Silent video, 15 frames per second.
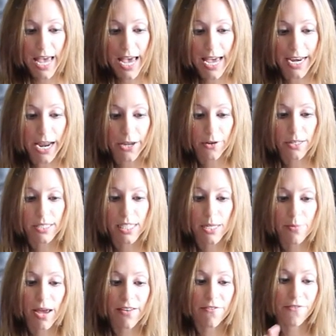and I can see
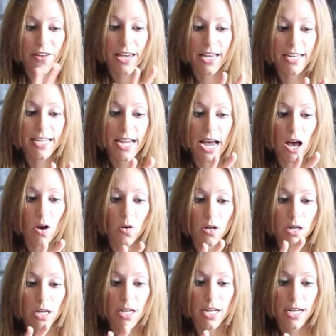my fanned
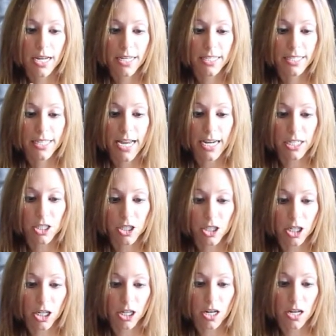out,
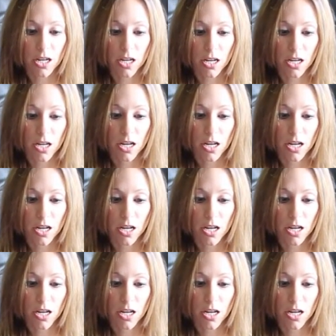textured